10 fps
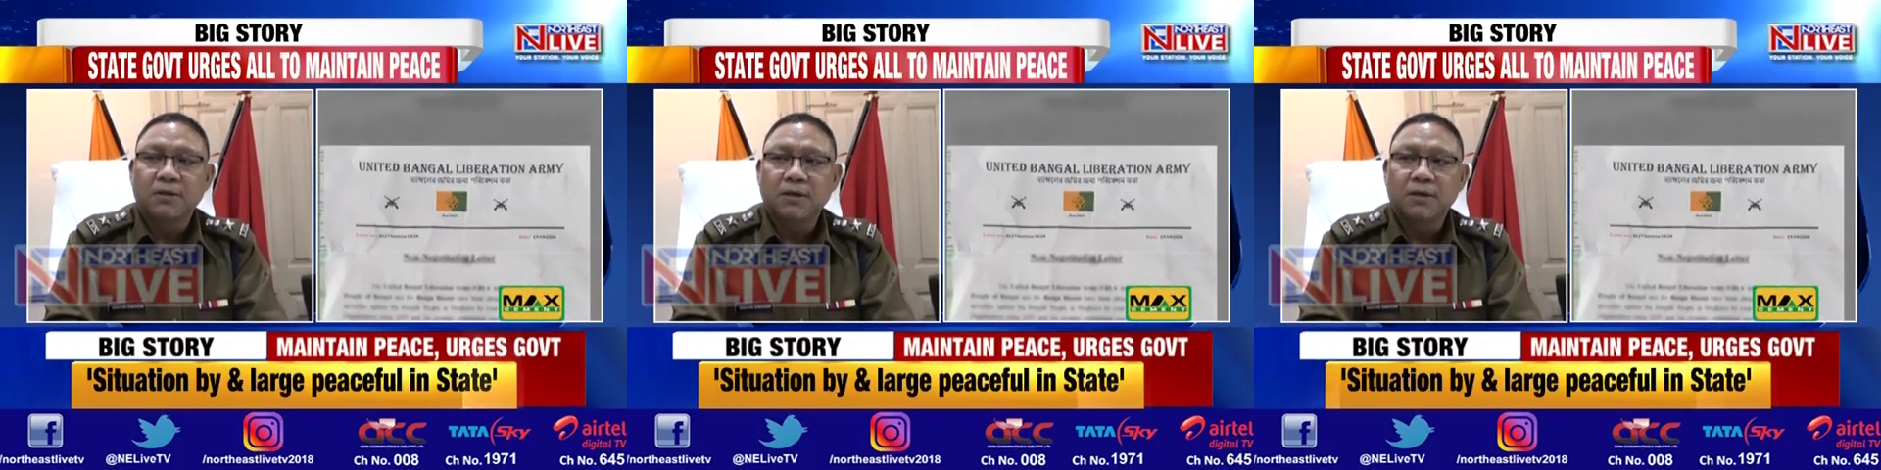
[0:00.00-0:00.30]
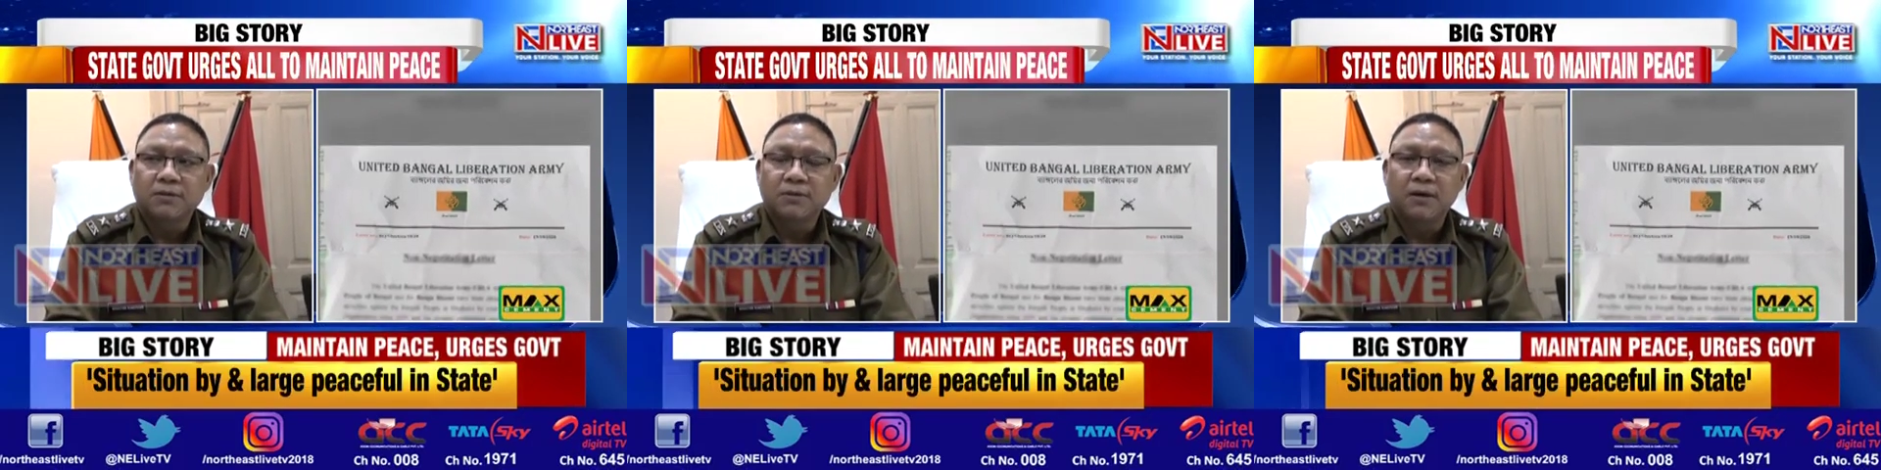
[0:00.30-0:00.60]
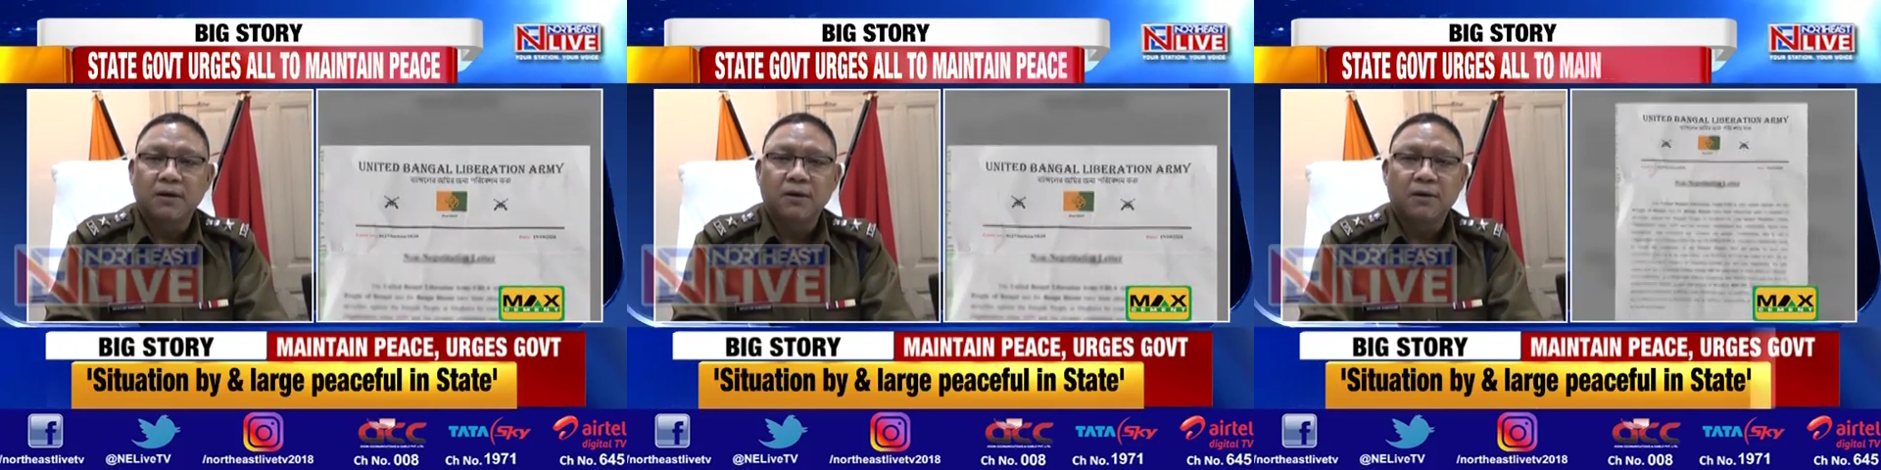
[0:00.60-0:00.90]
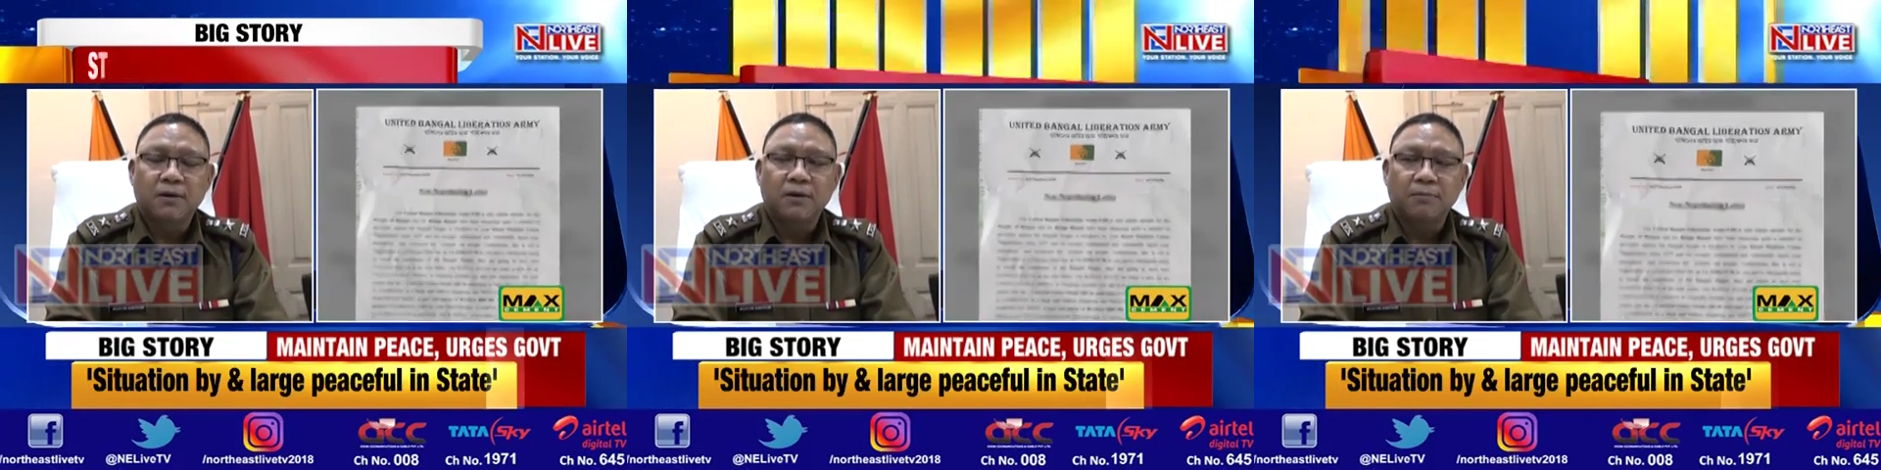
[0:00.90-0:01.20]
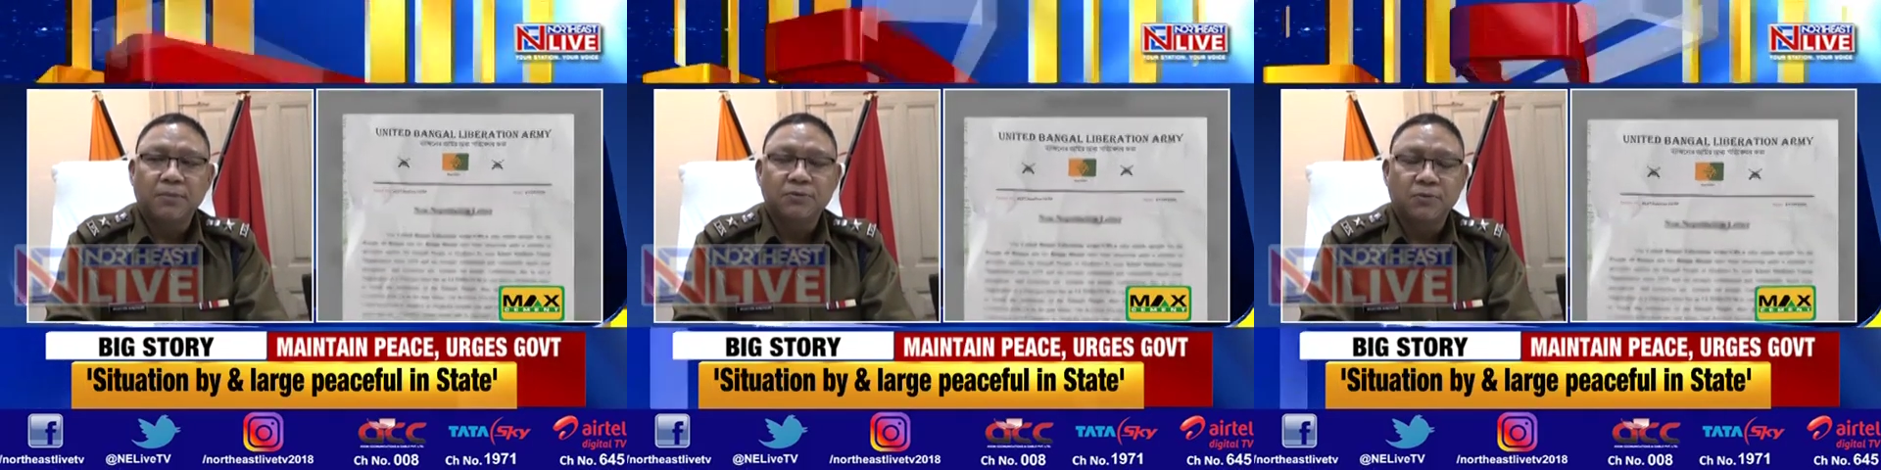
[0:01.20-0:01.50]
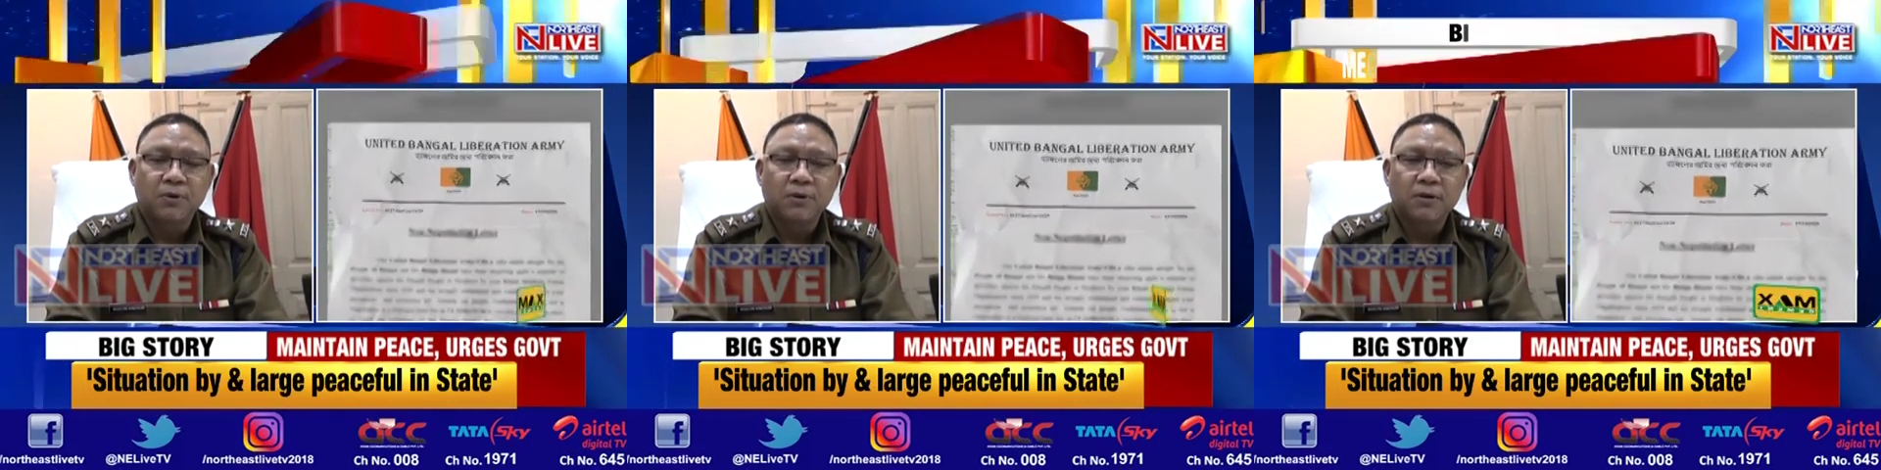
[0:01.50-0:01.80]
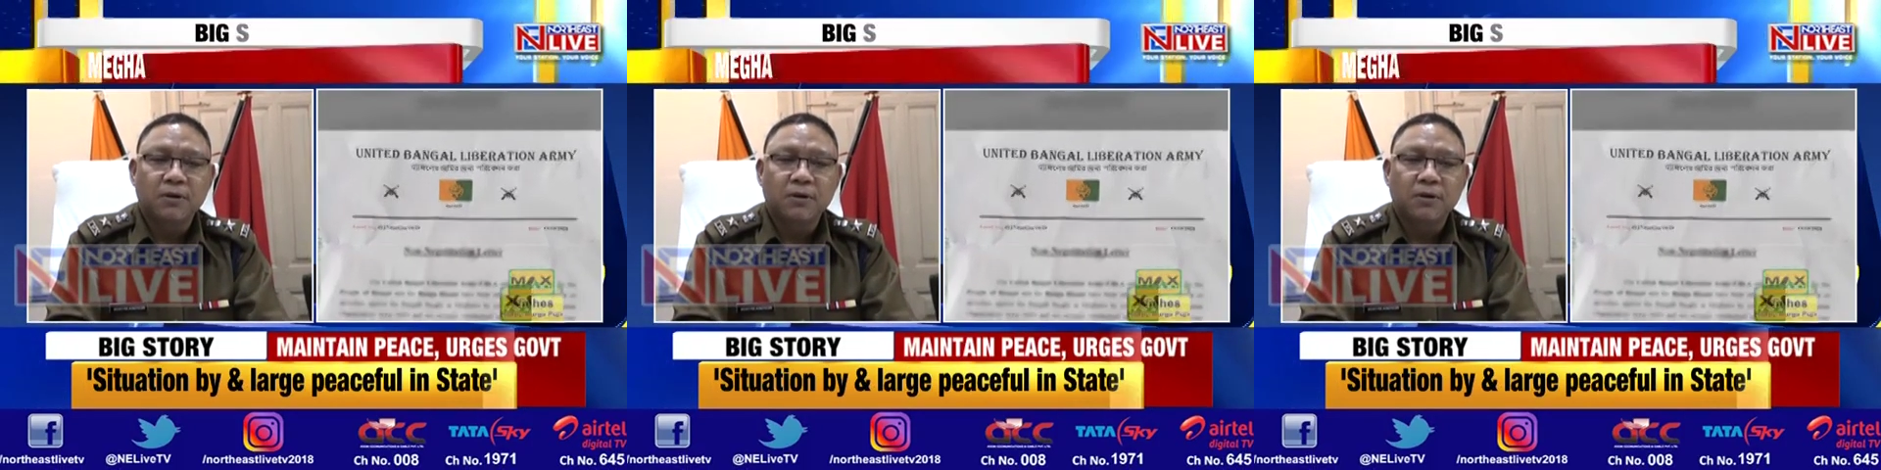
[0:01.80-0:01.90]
uh, still peaceful.